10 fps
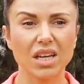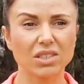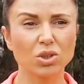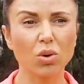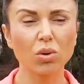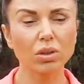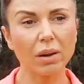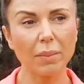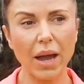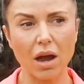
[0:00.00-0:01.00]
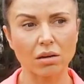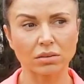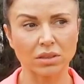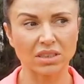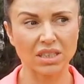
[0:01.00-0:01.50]
It's all about
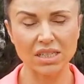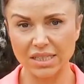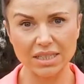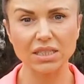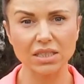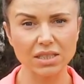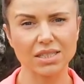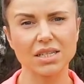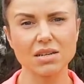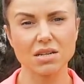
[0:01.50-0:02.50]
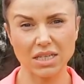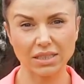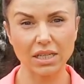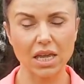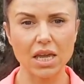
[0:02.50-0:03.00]
consistency
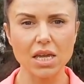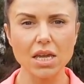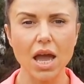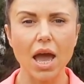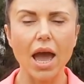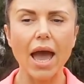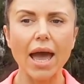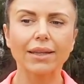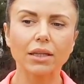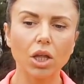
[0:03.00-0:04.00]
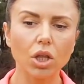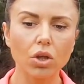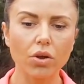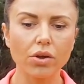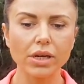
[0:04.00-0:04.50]
is the key, and
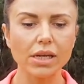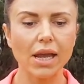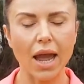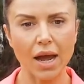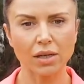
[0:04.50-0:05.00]
learning